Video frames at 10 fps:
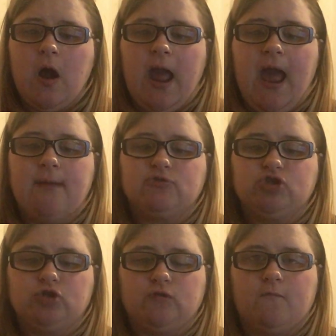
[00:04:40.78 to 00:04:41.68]
I have
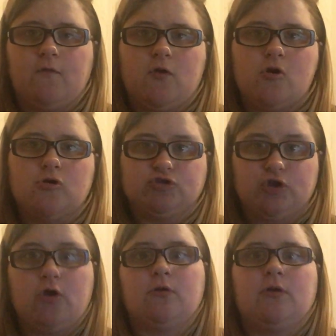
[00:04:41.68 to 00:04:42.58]
to look for
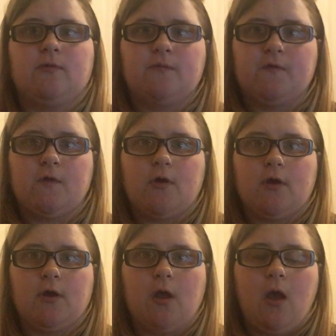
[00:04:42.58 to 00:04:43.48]
alternatives.
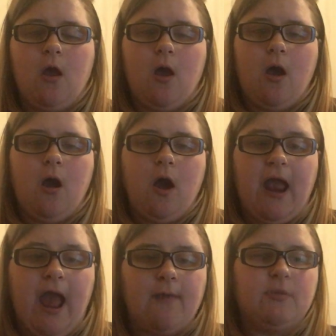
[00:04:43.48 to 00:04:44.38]
So
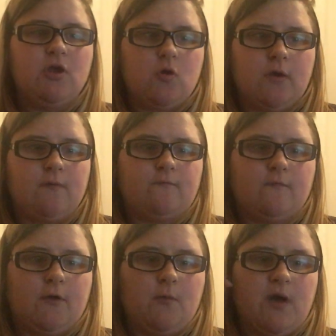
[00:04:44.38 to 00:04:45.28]
I have been going
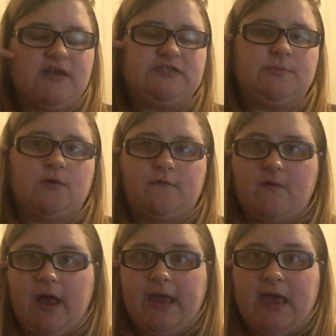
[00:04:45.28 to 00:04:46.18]
through my
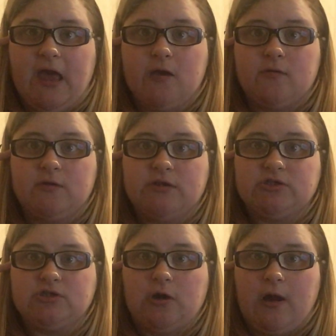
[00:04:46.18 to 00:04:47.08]
Spotify account,
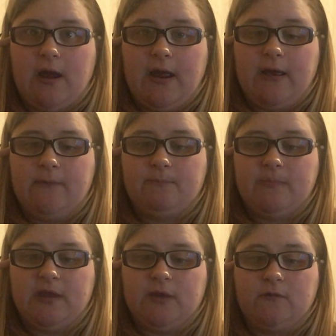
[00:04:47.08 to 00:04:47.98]
which I've
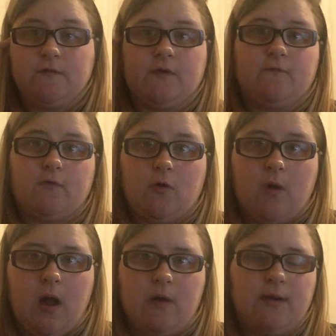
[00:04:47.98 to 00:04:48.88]
been using for a
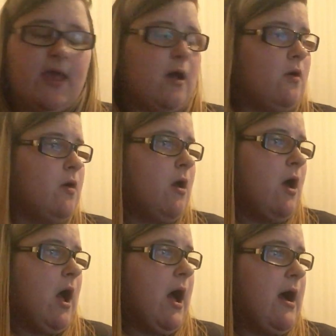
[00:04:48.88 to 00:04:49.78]
while now.
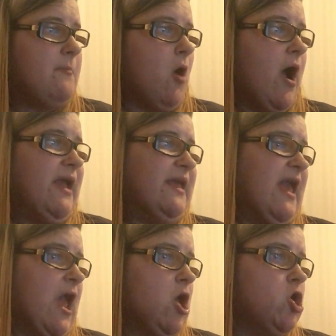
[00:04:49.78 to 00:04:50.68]
I
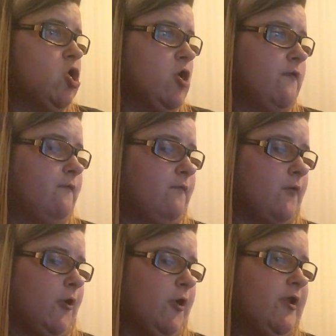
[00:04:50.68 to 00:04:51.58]
can go
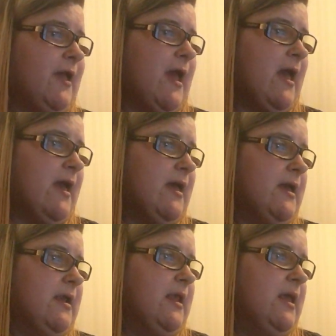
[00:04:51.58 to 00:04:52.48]
through
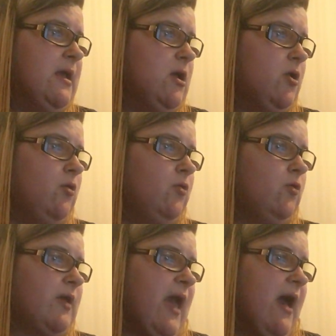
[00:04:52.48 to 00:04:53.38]
and
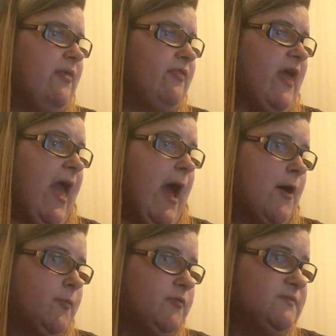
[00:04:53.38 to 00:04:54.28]
look at the
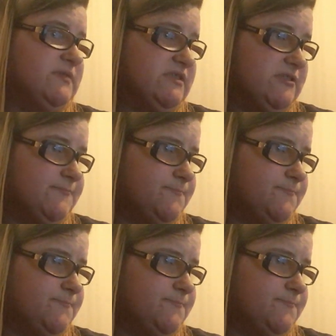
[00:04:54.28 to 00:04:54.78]
albums,